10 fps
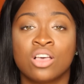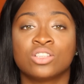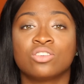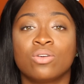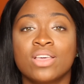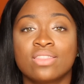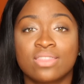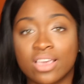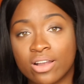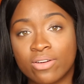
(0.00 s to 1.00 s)
So in
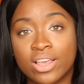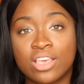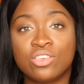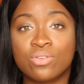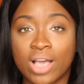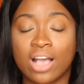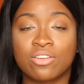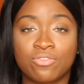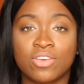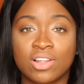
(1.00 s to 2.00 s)
theory, you kind
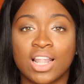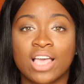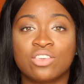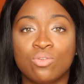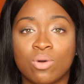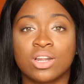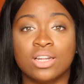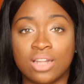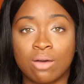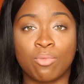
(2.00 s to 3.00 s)
of feel like you want to
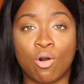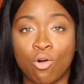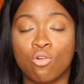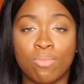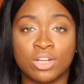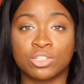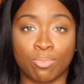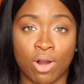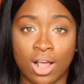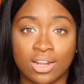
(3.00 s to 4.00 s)
dump a whole bunch of
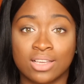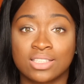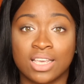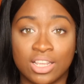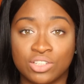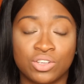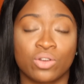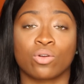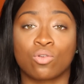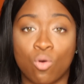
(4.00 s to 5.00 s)
products into
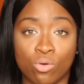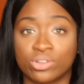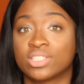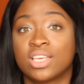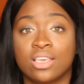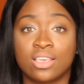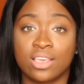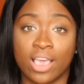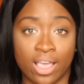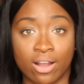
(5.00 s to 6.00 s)
your coarse,
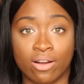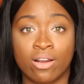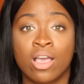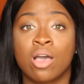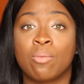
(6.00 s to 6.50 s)
kinky hair.